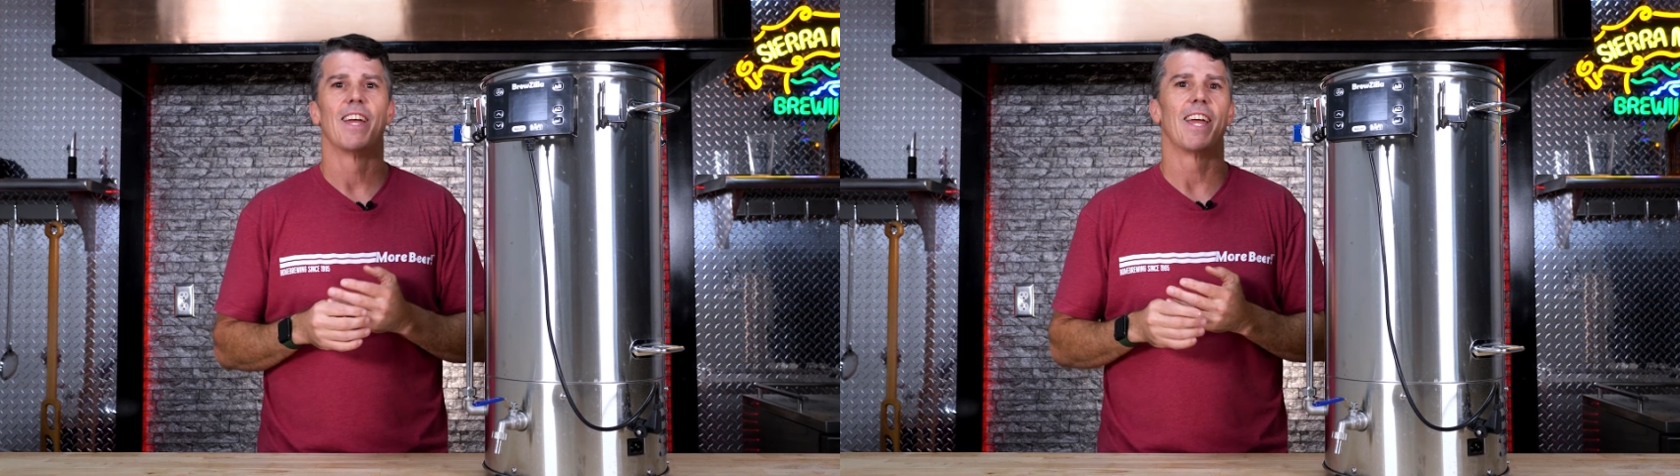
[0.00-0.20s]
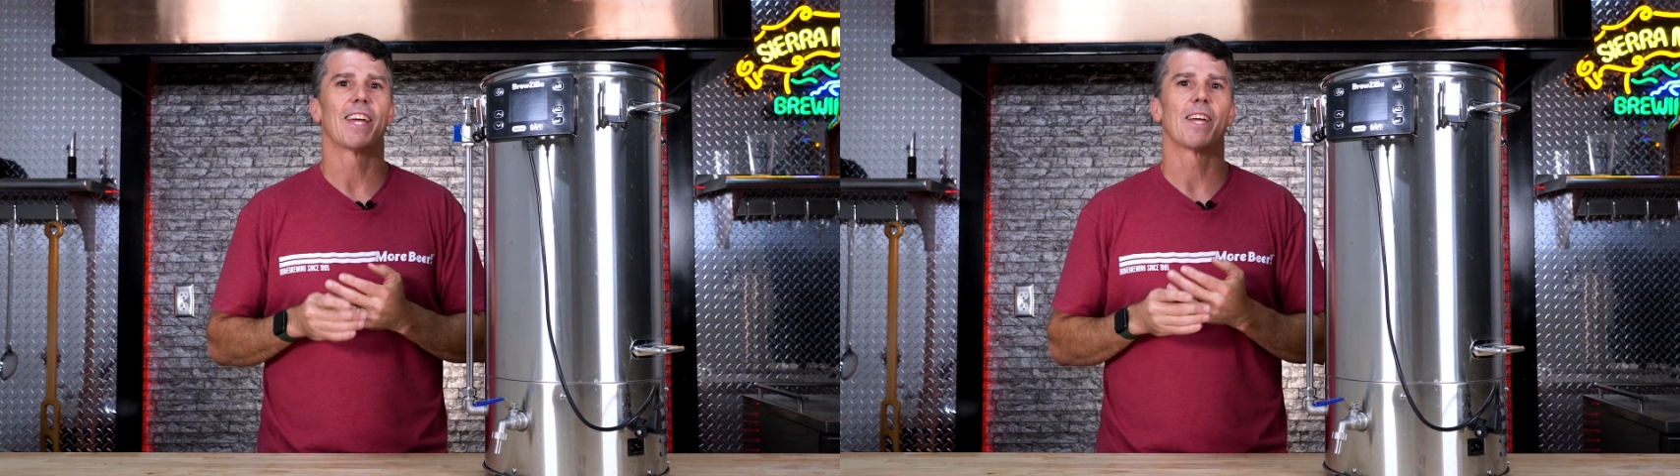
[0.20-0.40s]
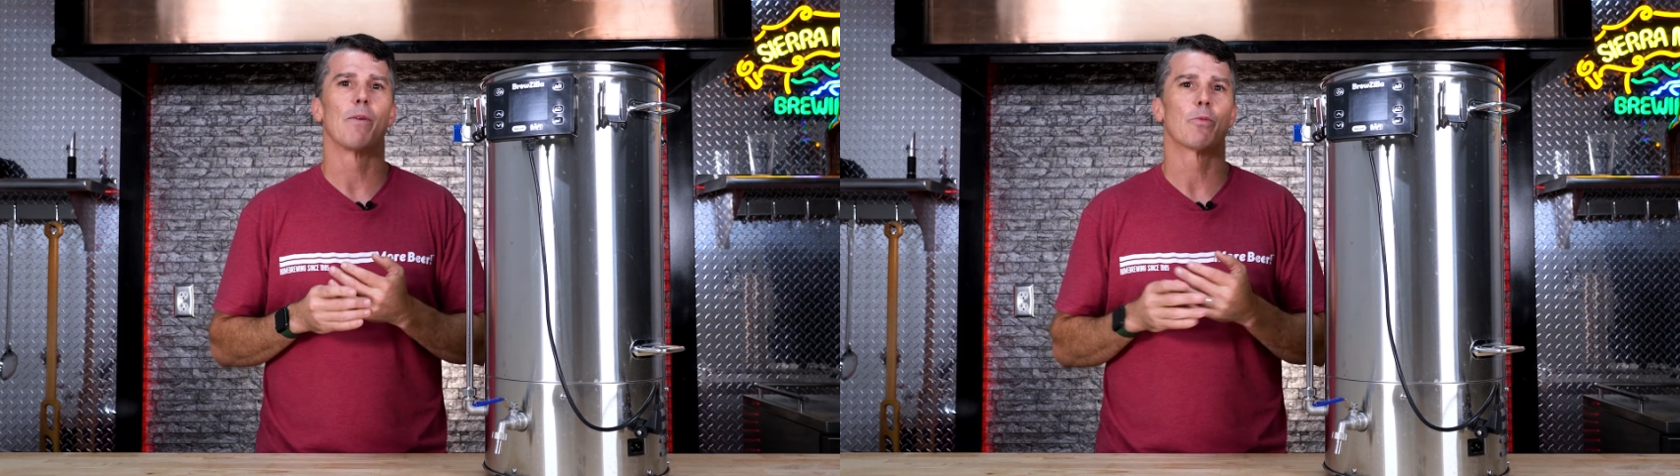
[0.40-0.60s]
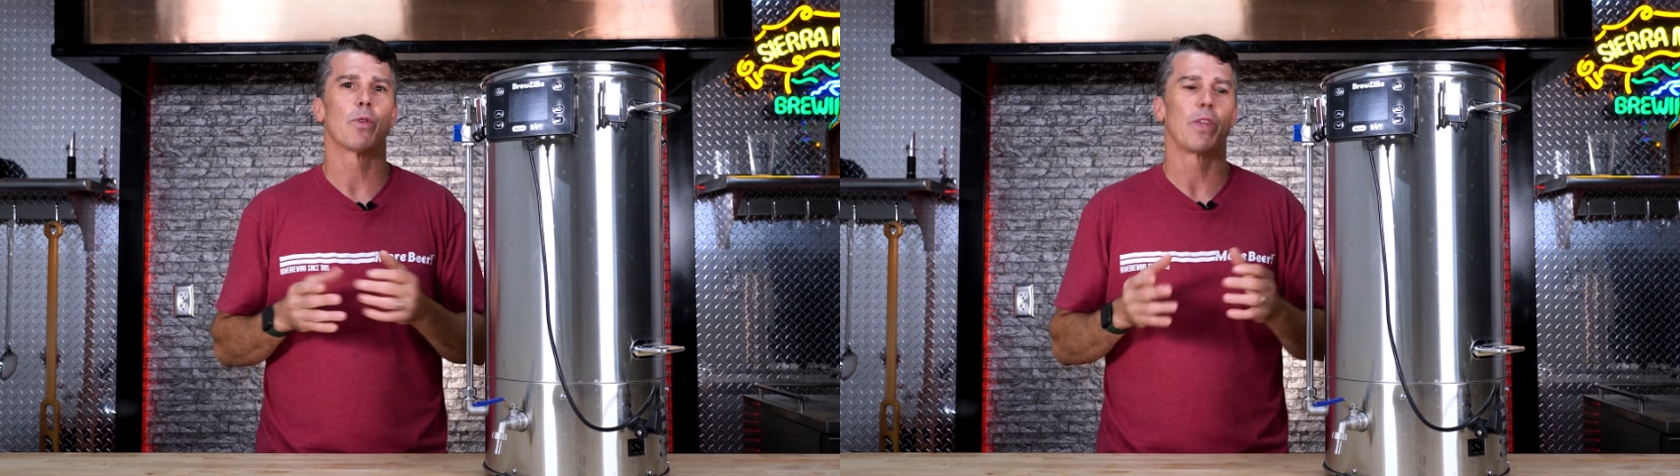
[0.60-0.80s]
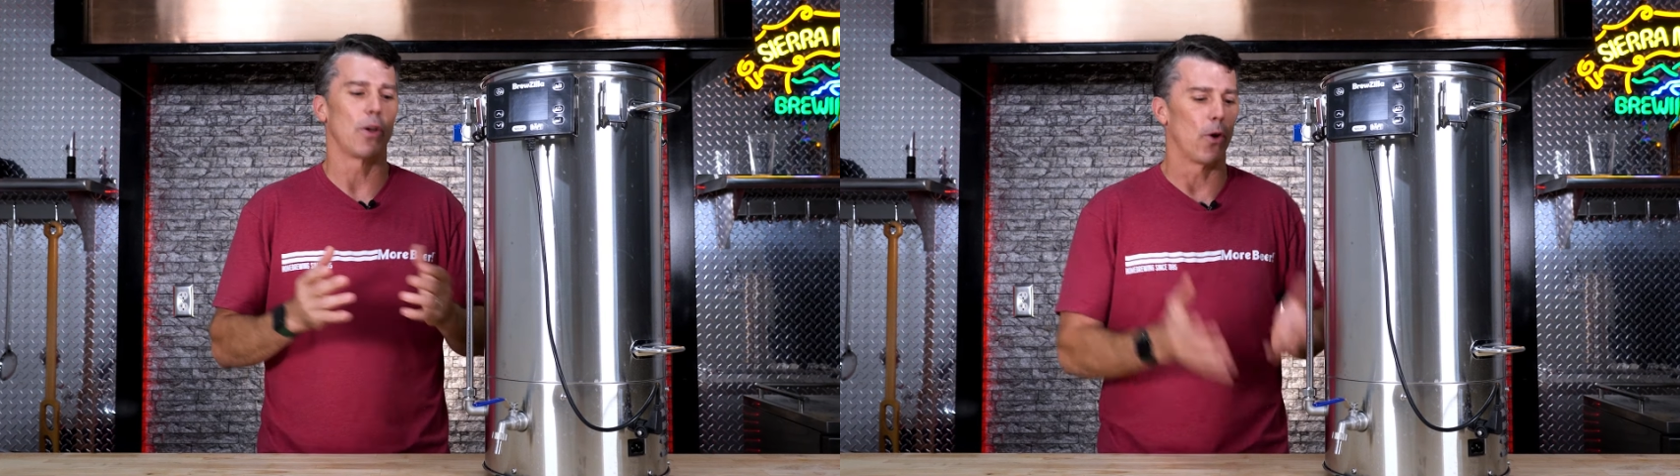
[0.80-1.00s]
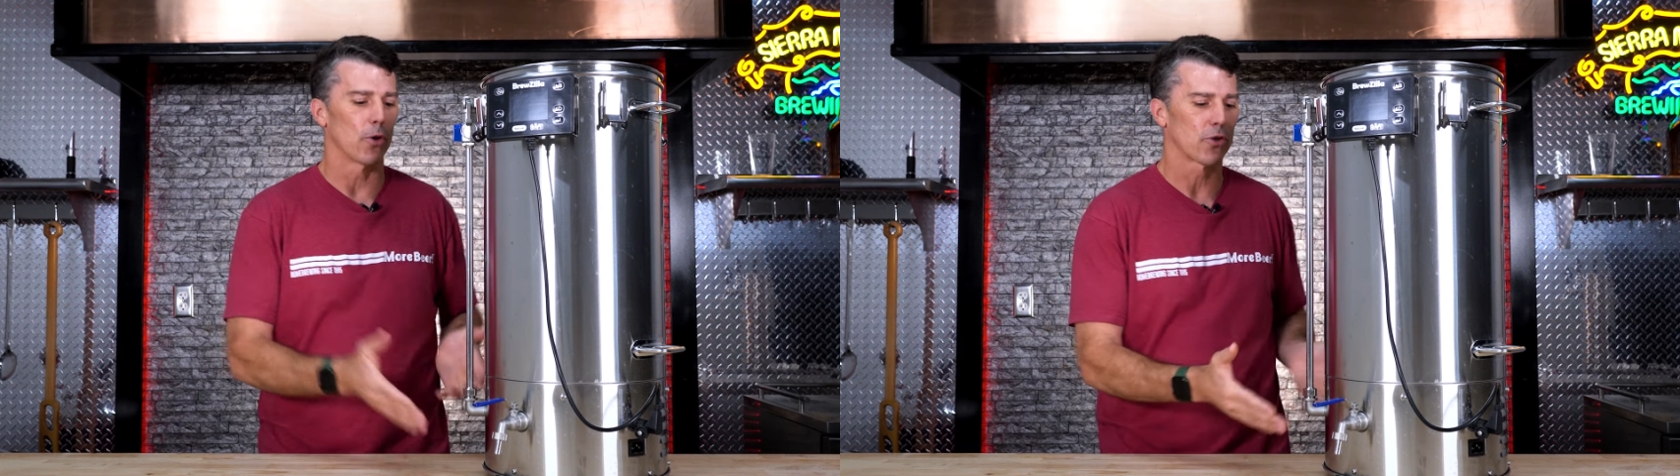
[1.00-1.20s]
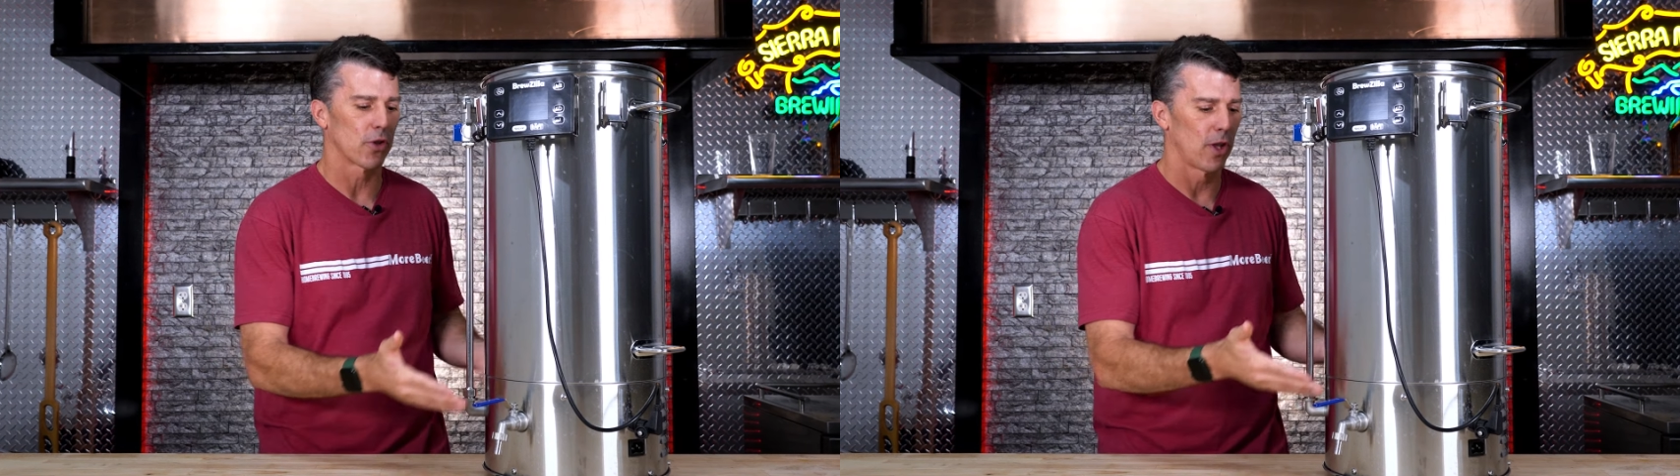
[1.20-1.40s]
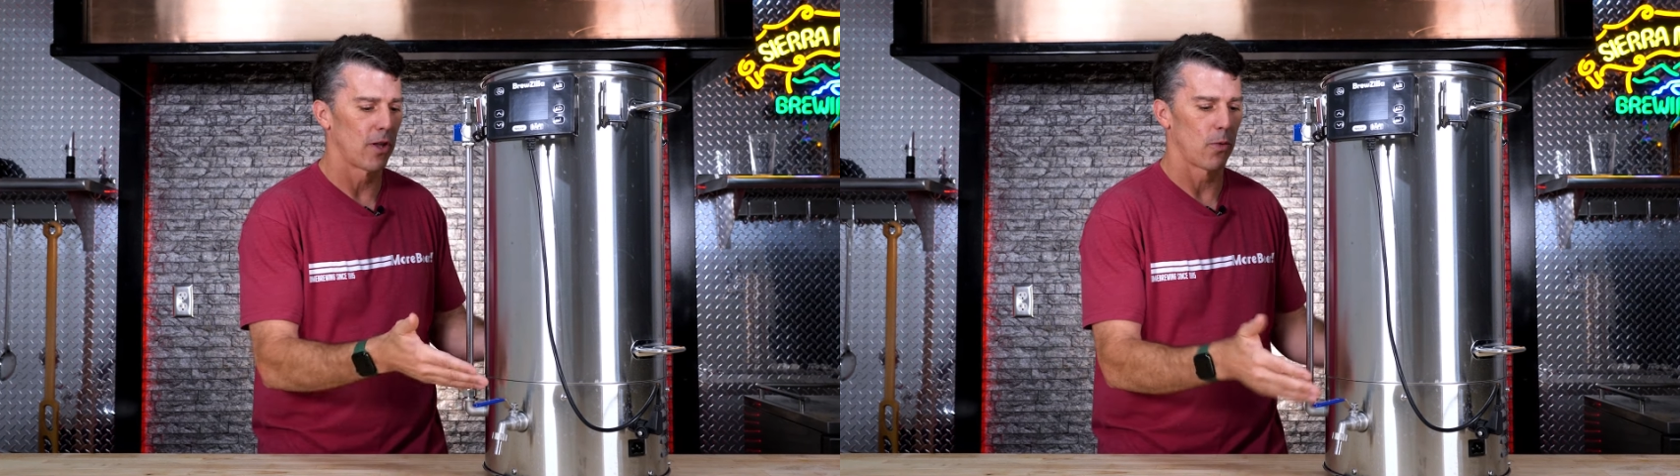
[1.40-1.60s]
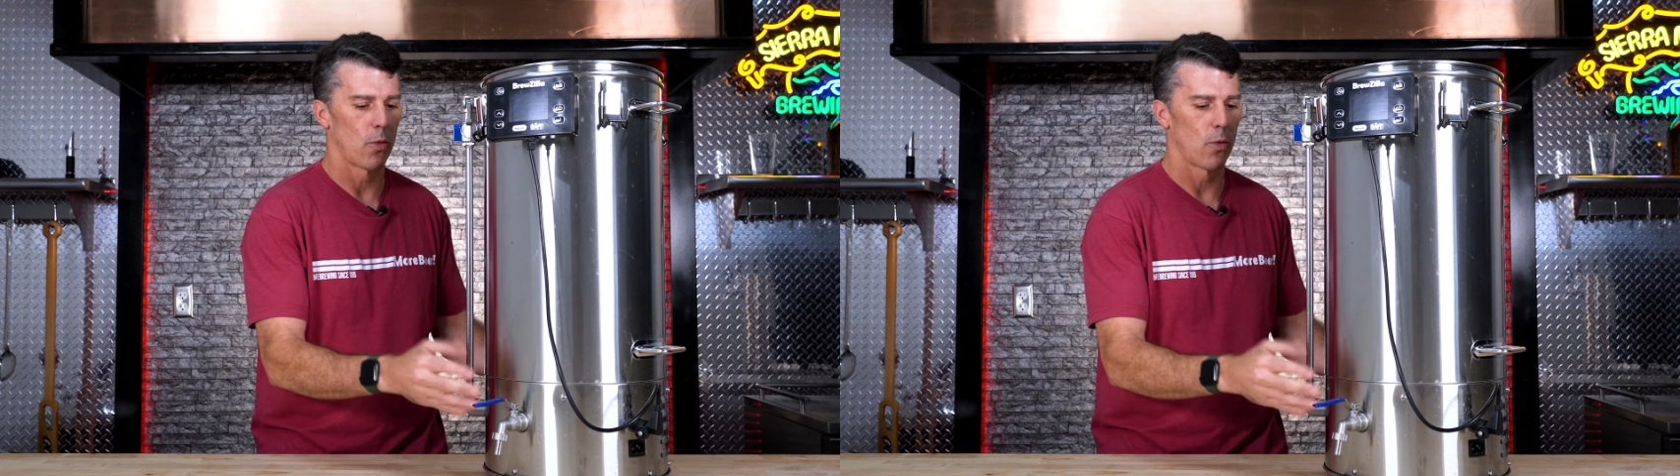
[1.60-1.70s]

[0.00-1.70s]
it comes with the ultra